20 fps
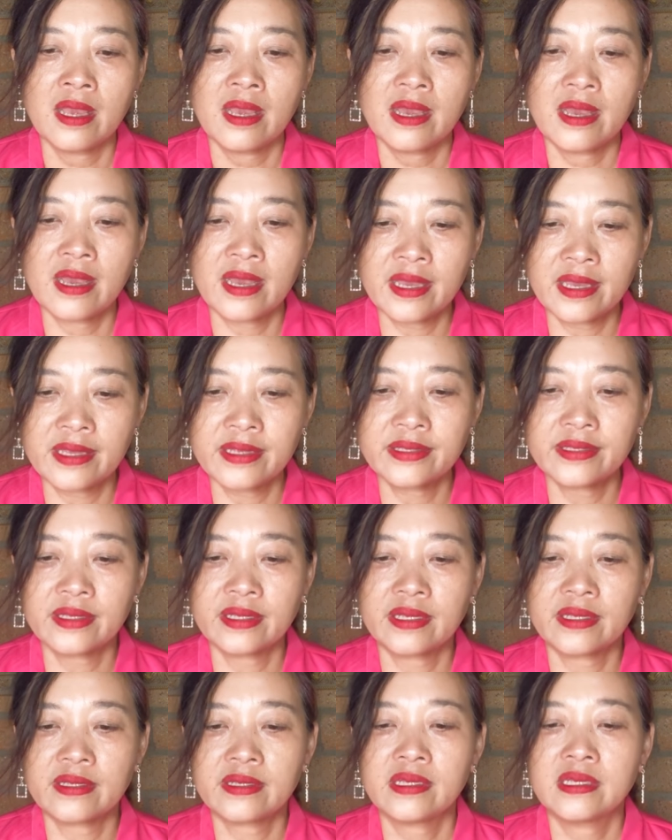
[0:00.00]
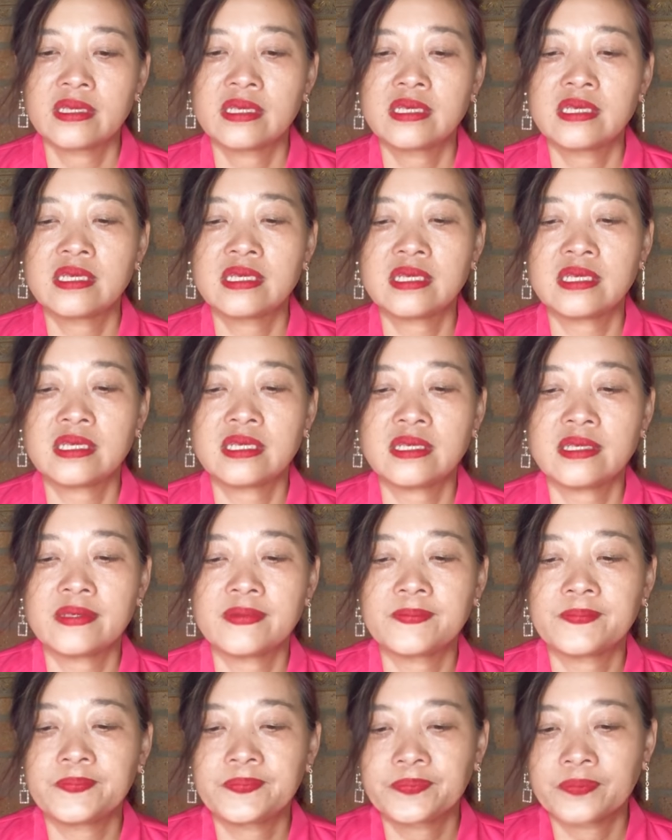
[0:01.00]
and uh, he
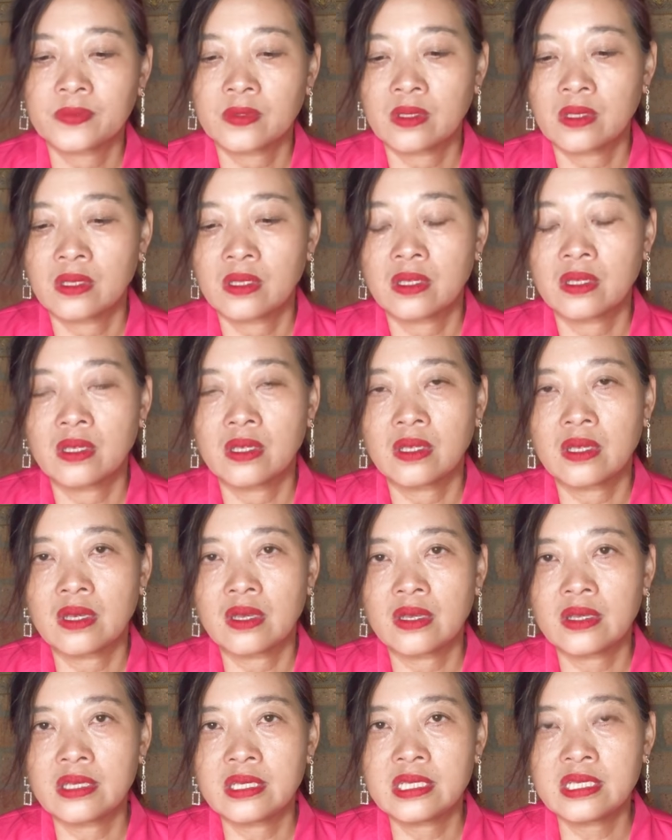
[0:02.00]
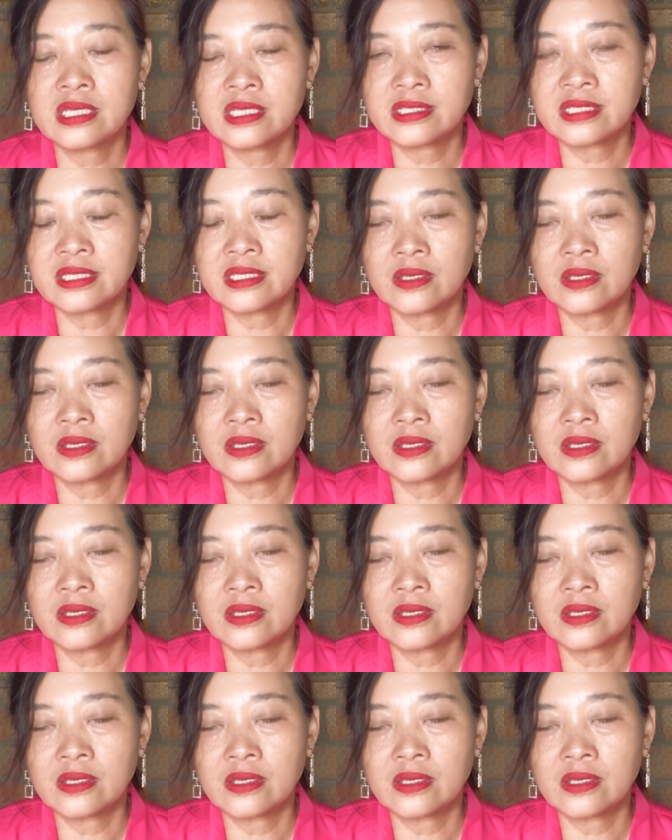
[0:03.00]
he